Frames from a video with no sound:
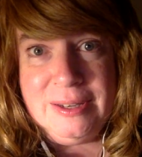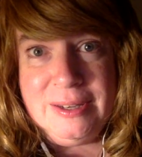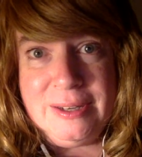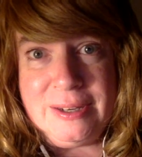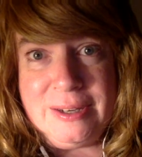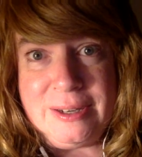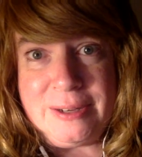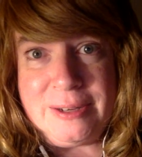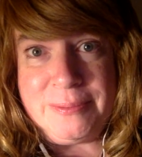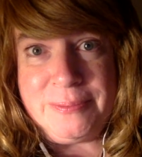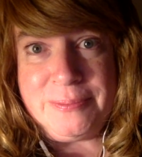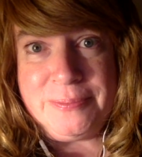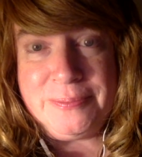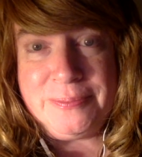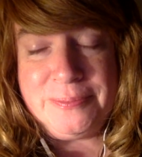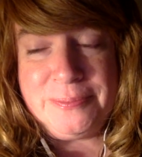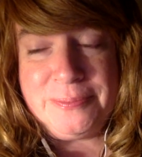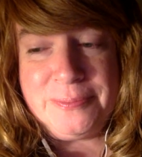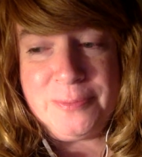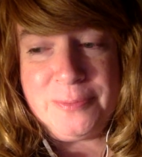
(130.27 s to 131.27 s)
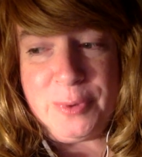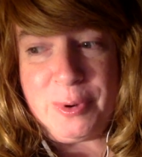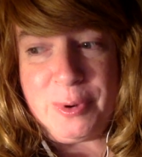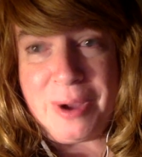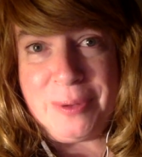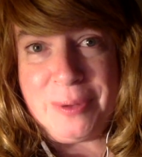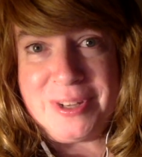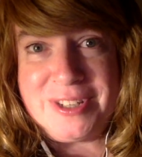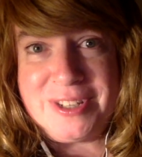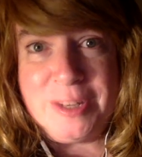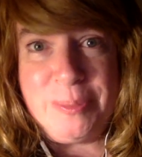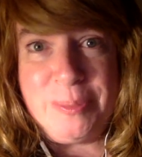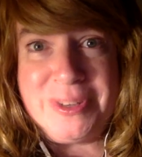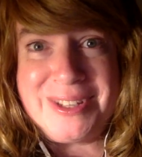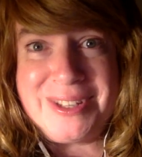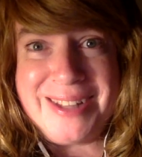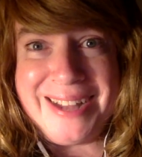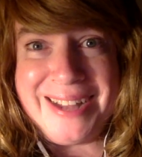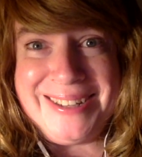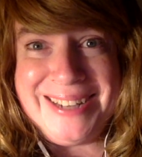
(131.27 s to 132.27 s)
Um, we were out in the slip and
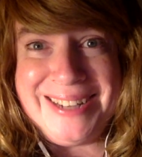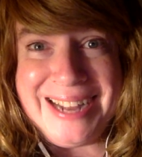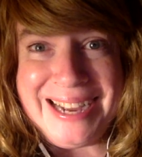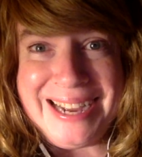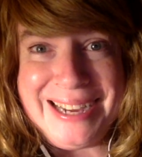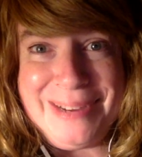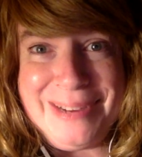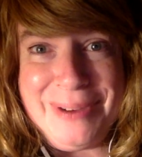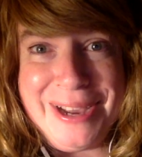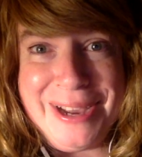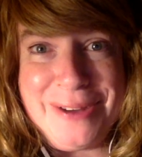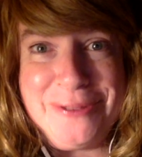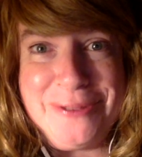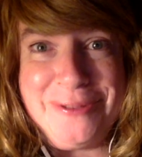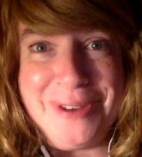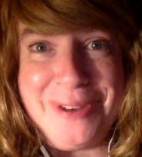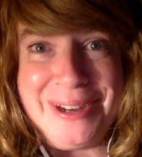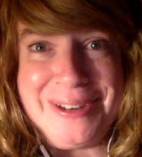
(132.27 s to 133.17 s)
slide today, we had fun.